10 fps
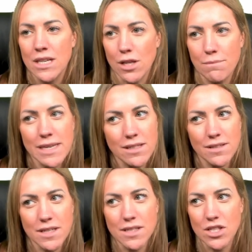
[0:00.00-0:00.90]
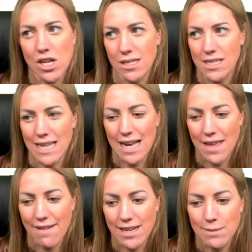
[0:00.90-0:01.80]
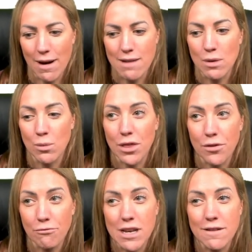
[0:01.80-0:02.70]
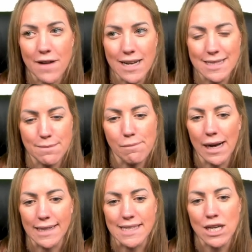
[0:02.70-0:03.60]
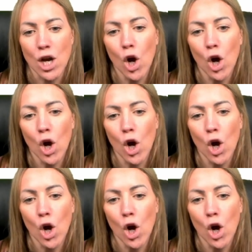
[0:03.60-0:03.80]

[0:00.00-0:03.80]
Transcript: So Meselson and STAHL designed their experiment with three facts in mind.